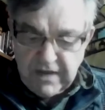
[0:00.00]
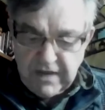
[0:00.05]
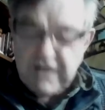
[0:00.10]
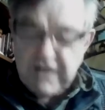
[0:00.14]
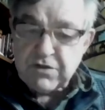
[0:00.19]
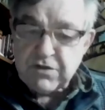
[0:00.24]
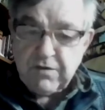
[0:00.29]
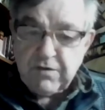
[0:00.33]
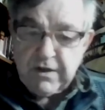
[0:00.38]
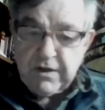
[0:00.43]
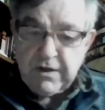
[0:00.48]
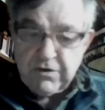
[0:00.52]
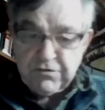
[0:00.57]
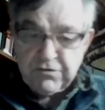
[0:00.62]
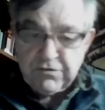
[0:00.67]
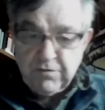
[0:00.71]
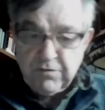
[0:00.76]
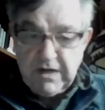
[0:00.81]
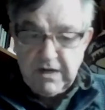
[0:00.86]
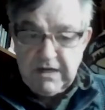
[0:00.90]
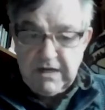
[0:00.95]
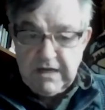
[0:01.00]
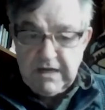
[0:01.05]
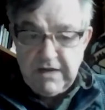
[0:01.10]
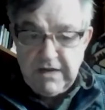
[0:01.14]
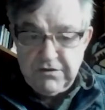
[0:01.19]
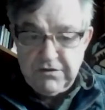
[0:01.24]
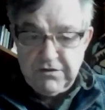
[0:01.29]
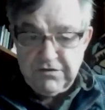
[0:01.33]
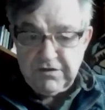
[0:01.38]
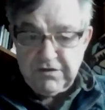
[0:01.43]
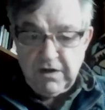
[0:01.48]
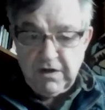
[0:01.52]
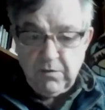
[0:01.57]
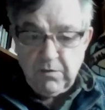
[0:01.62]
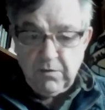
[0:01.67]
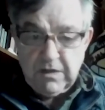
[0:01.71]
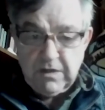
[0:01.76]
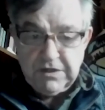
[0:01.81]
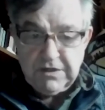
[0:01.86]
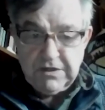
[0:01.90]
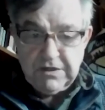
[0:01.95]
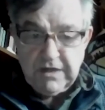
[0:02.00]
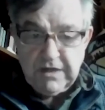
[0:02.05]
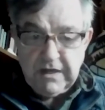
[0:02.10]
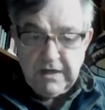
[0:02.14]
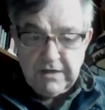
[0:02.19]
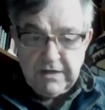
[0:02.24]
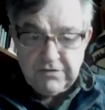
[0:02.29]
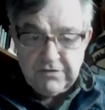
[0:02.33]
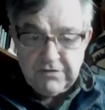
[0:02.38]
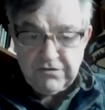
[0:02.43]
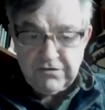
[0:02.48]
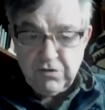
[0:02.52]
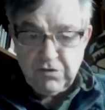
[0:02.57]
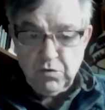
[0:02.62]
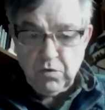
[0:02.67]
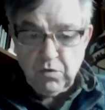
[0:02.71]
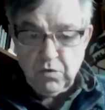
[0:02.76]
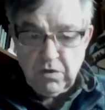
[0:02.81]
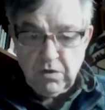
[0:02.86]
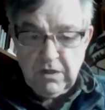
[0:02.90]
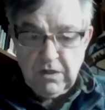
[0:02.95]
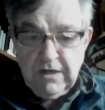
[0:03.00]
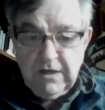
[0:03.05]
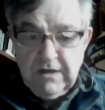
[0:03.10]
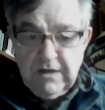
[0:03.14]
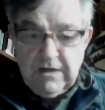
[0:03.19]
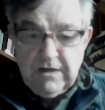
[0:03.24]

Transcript: eighth graders running down the stairwell at a school